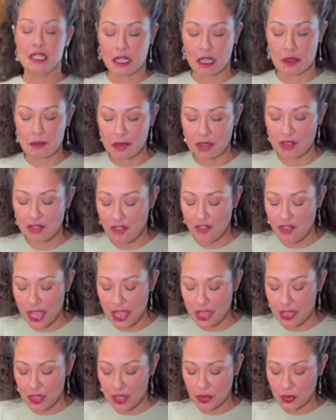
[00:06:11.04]

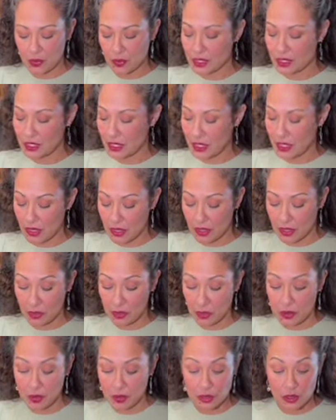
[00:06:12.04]
buffet that was there that
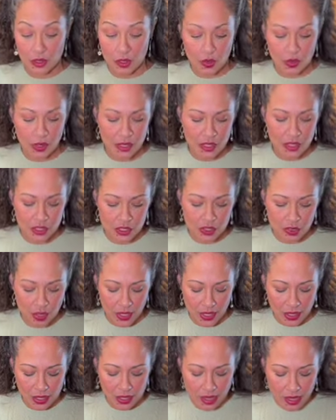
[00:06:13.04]
we would go and
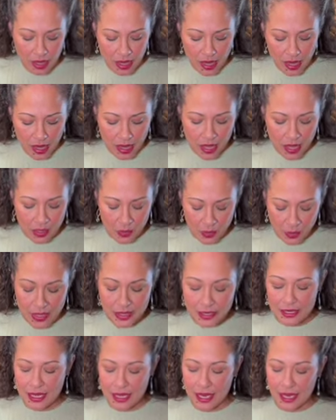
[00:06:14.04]
enjoy. And one
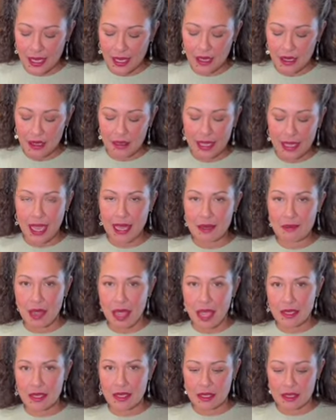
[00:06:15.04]
day they had
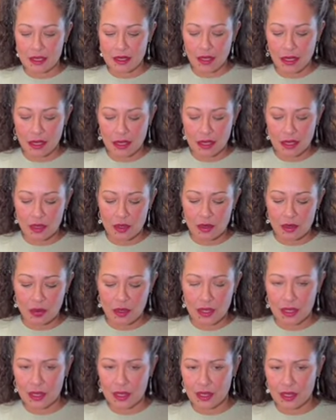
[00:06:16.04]
pasta there
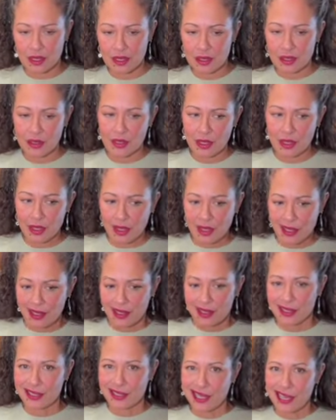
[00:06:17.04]
with
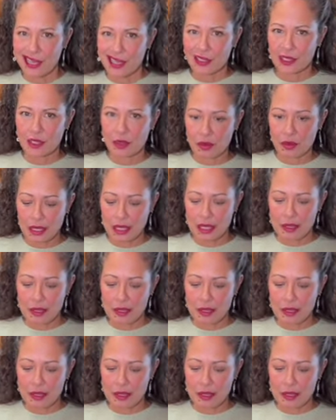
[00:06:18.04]
this kind of green